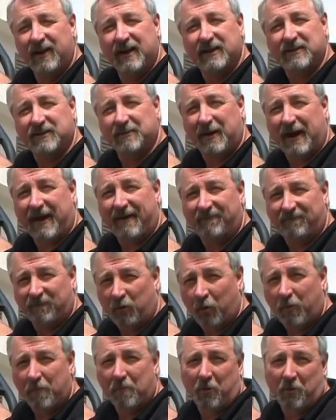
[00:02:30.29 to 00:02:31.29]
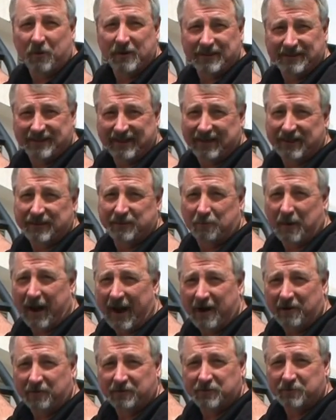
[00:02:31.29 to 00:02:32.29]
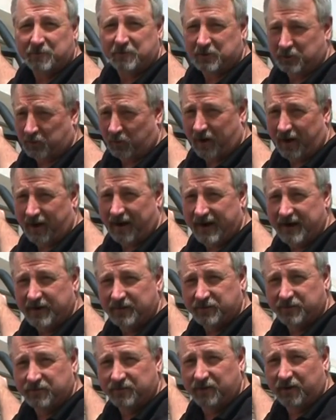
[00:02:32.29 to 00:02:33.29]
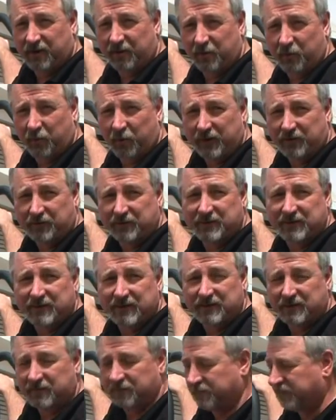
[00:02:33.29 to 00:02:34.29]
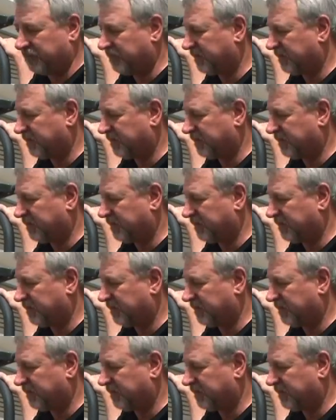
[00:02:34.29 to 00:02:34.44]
it's about 4.6 pounds per square inch on a wheeled system.